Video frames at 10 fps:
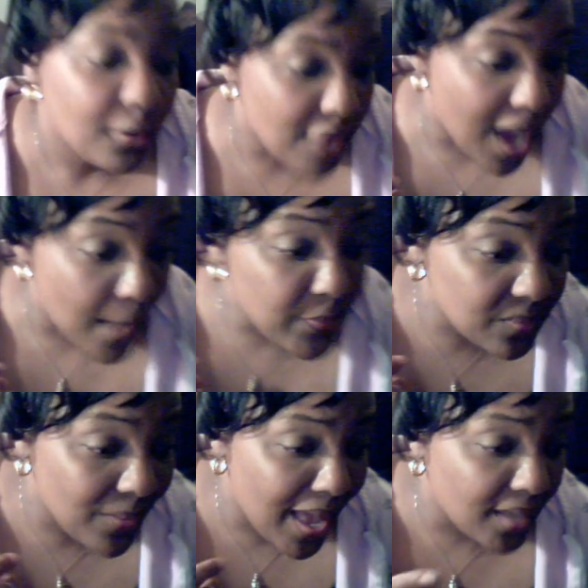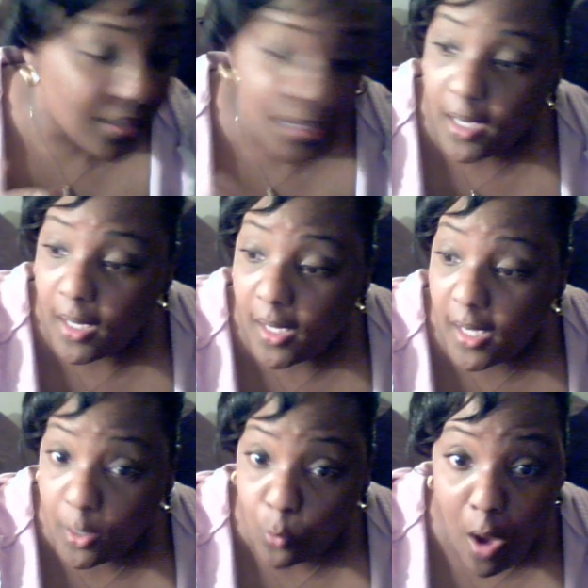grabbed his bag,
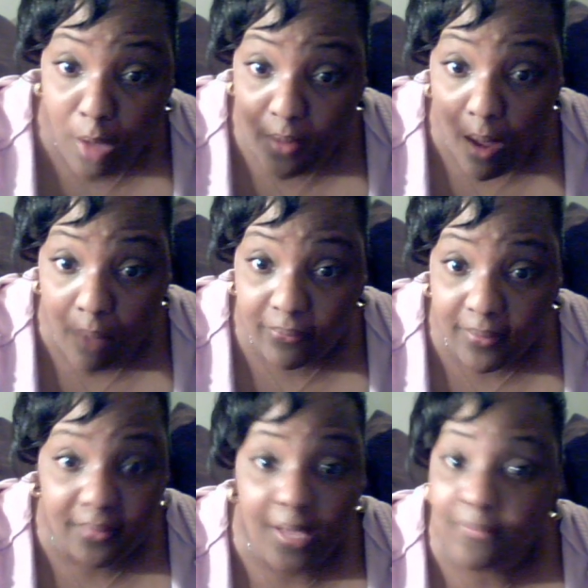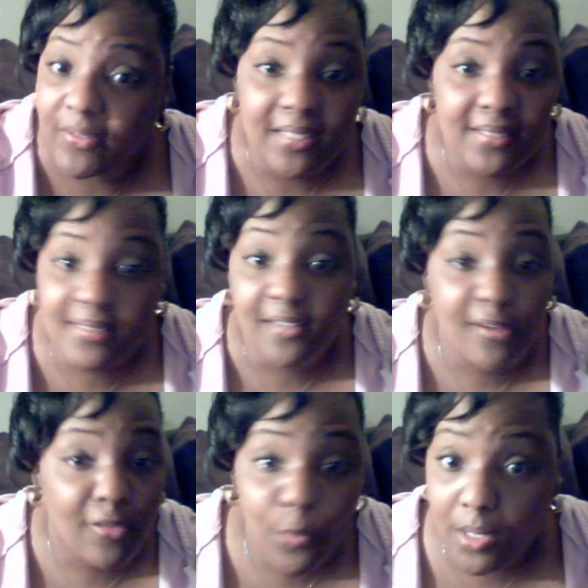and walked off and left. He didn't say
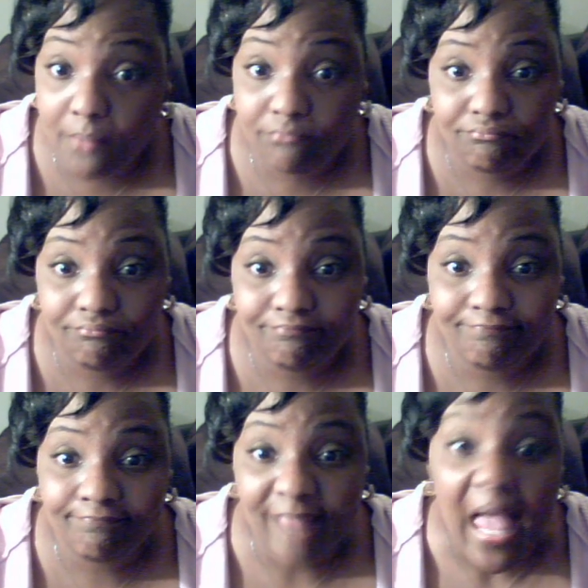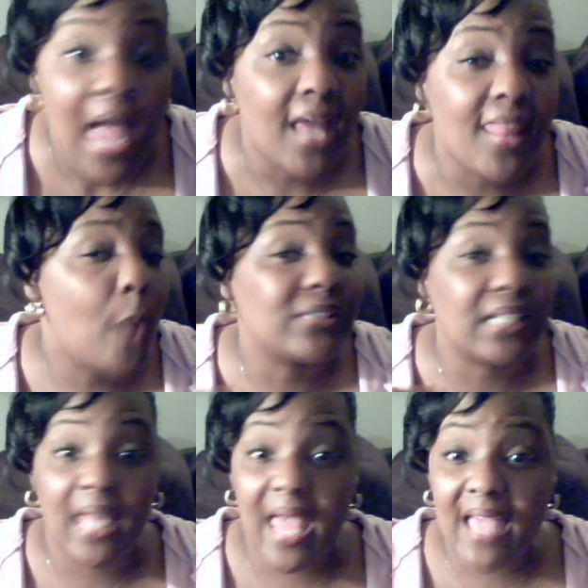another word. And that was
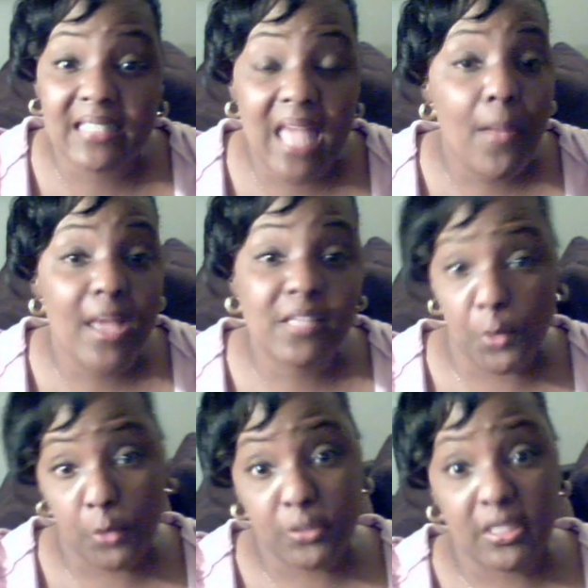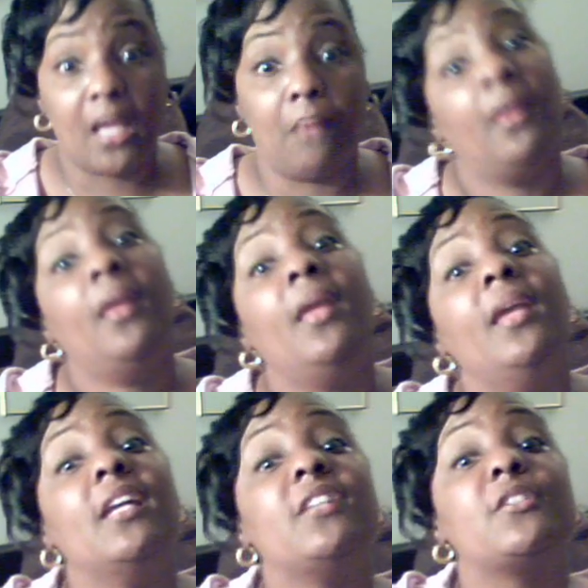the last time I spoke to him
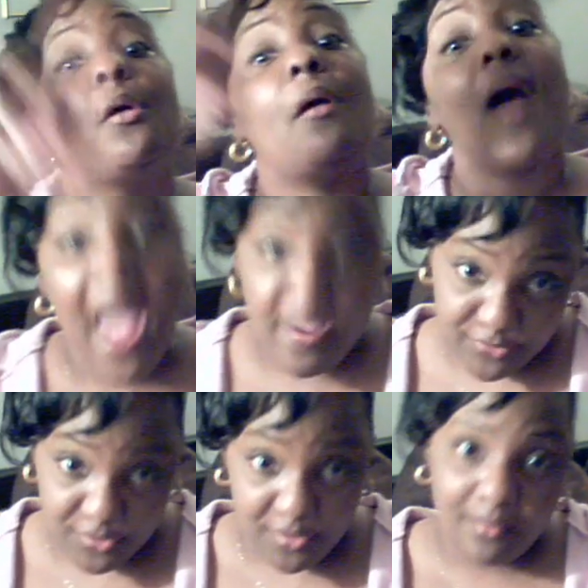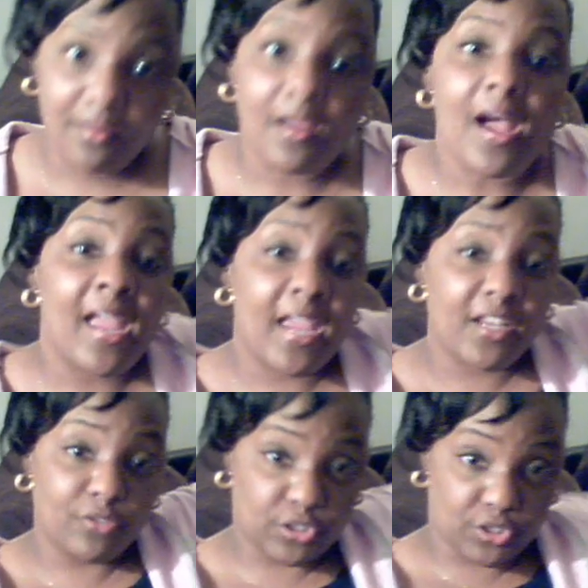until after I had
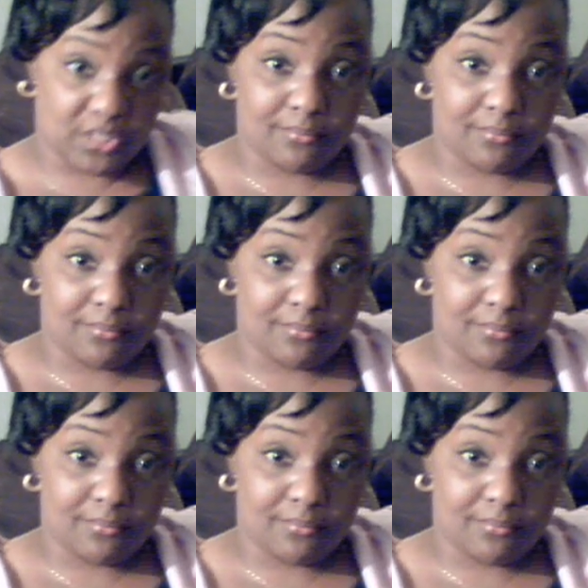Christian.